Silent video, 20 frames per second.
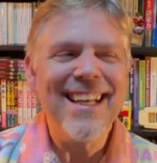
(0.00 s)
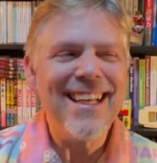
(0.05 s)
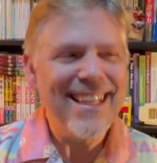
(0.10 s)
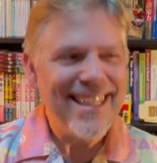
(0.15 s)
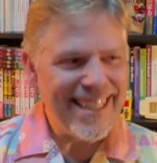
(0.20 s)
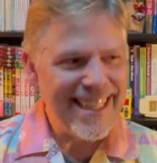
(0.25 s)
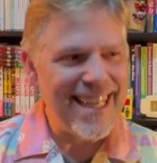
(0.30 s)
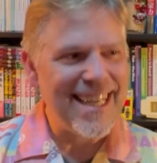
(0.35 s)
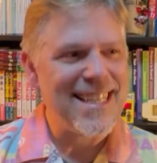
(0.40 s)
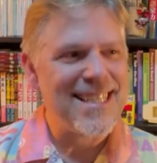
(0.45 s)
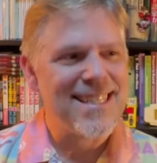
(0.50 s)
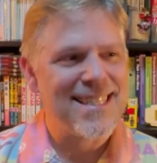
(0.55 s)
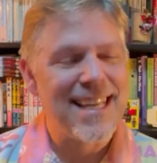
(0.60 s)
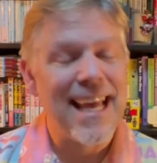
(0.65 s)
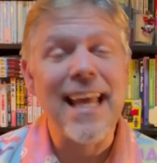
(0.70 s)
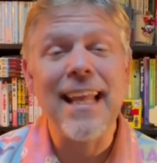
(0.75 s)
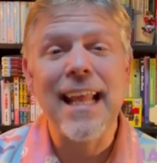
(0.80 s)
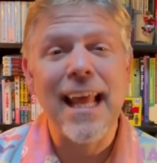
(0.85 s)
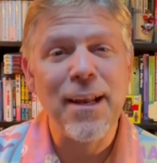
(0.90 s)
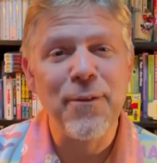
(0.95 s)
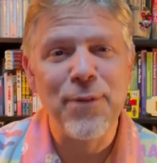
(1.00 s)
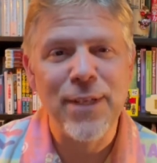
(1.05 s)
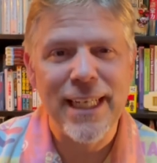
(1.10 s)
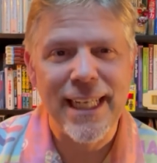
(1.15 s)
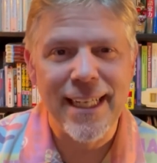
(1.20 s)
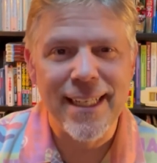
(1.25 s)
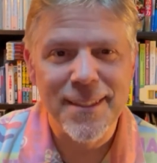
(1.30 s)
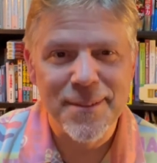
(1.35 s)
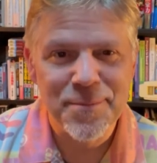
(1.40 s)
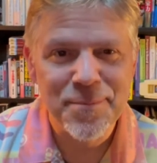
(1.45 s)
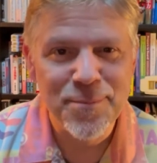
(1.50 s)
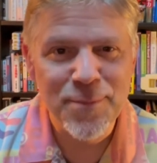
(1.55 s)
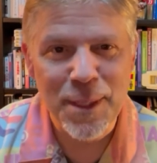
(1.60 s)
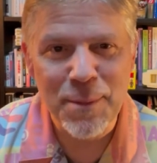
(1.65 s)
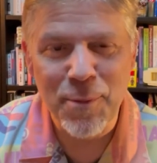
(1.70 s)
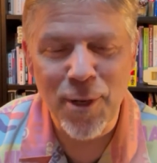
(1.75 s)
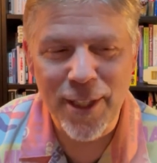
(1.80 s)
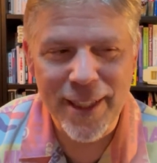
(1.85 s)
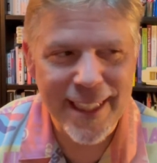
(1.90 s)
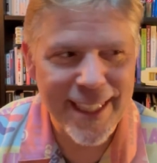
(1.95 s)
Yes, and we did. We
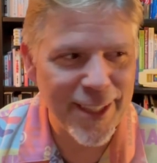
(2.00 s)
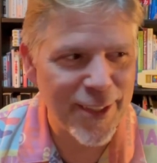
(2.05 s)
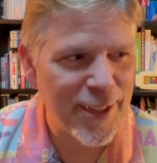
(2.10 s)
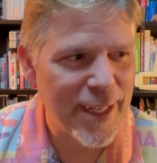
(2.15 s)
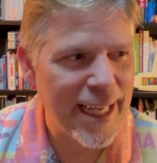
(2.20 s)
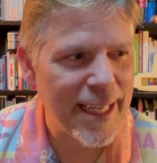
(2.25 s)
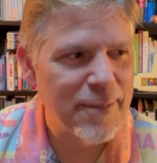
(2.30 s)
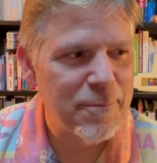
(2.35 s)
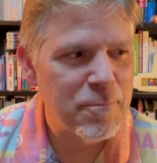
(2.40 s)
bought the internet.